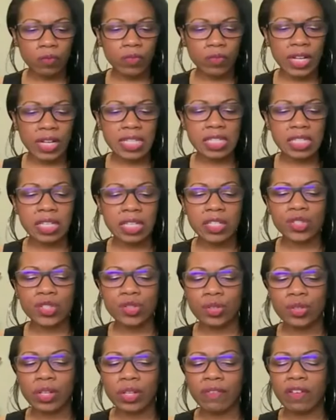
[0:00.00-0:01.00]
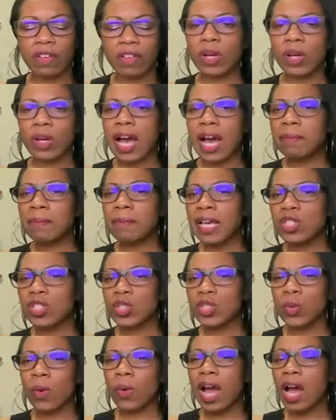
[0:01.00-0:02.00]
Vanessa is thirty five, so I'm not
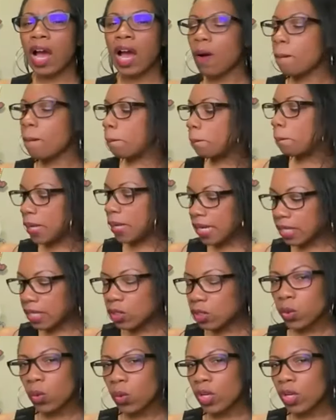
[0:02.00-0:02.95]
sure how many